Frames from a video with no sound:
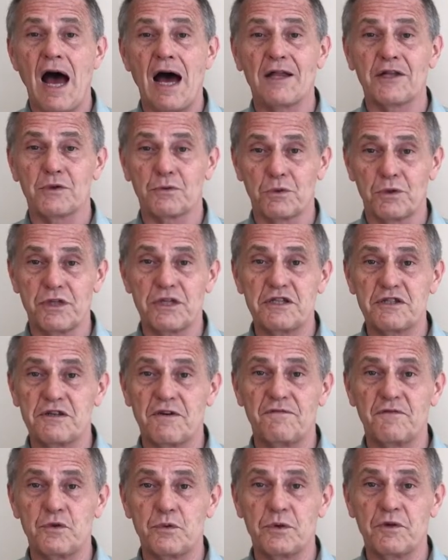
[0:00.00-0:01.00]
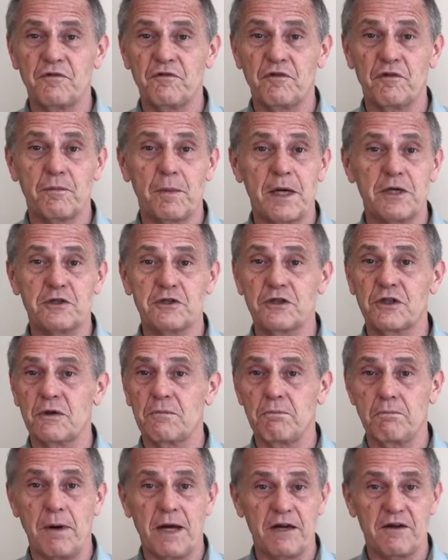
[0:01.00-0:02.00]
on the release of new information
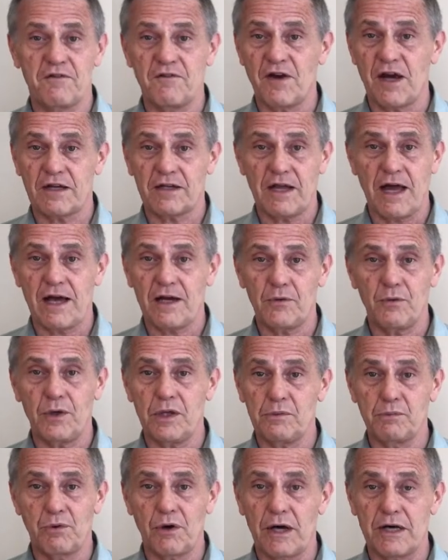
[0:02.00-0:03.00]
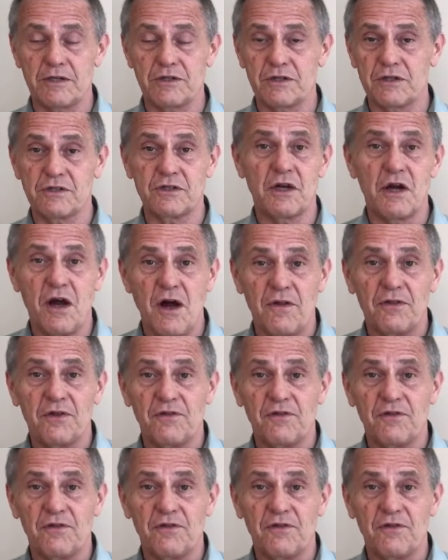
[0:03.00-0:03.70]
that might affect equity prices,